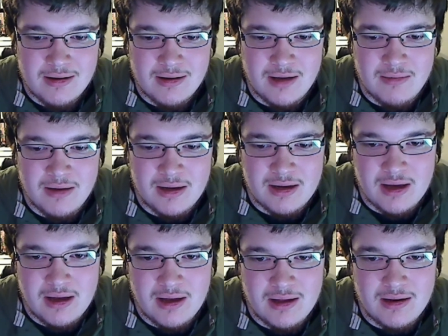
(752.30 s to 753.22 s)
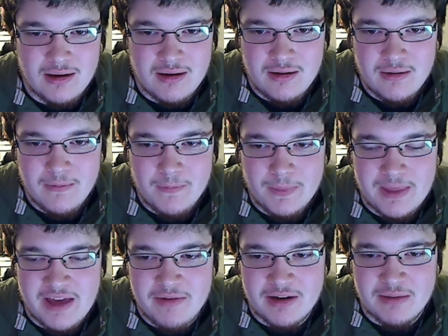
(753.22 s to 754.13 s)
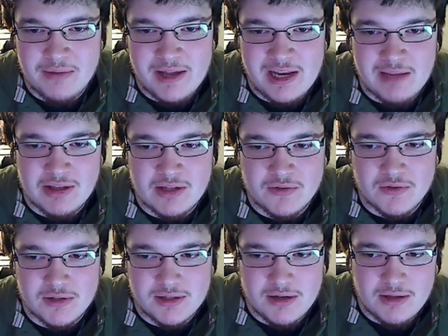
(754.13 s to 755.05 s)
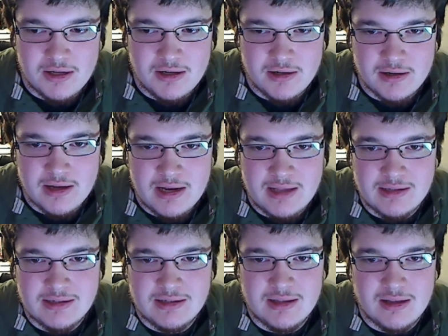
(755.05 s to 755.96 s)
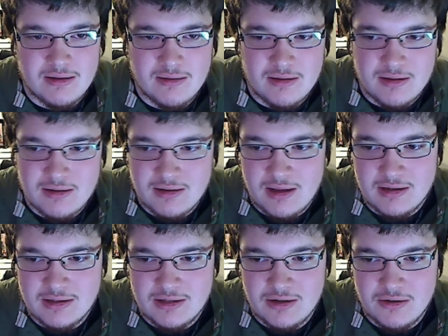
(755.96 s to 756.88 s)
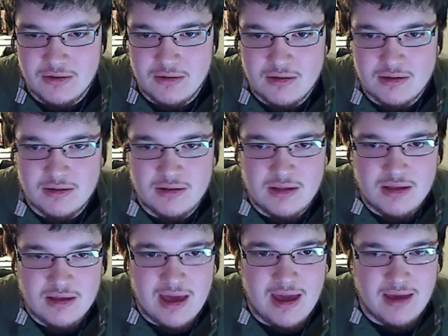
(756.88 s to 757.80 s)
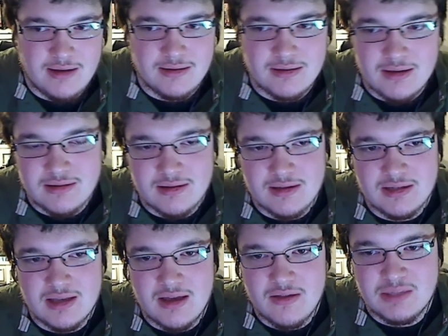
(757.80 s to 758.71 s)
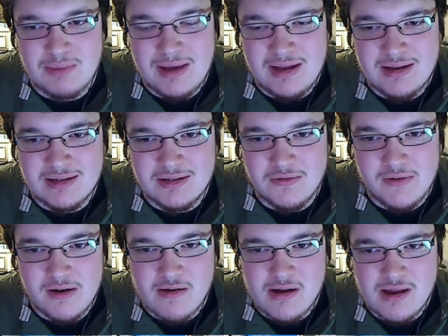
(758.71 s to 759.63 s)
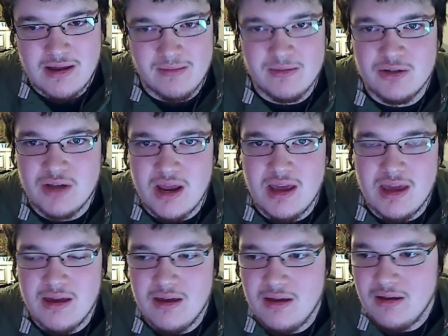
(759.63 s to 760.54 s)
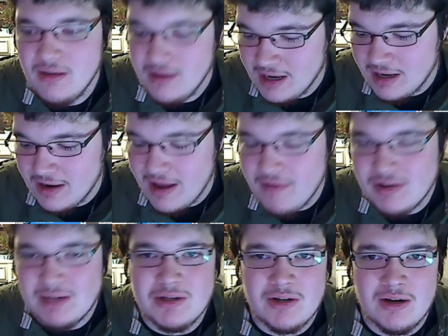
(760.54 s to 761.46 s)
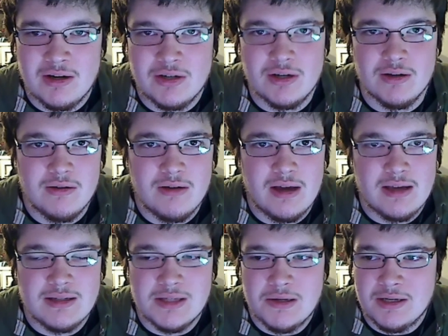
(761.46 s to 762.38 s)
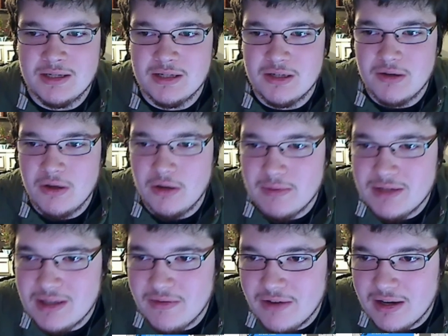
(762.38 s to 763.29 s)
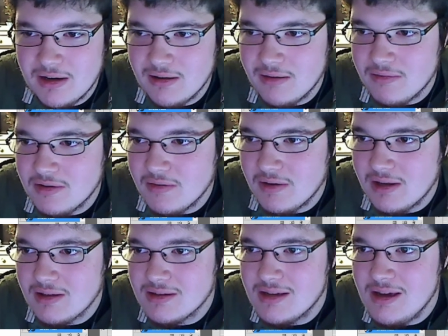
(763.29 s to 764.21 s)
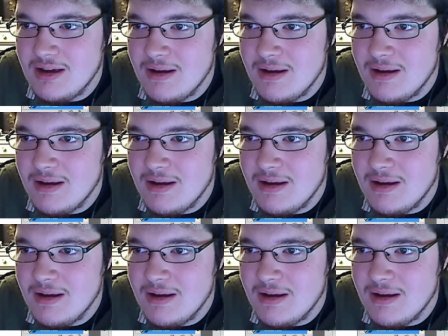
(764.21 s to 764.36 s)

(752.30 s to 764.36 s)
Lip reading: Oh my god! I've been complaining about this for so long, and it is still the case. Is this this pen is still very shaky? I don't know. Every time I try to show you guys, though, it doesn't do it. Hold on, let me see if I can do this.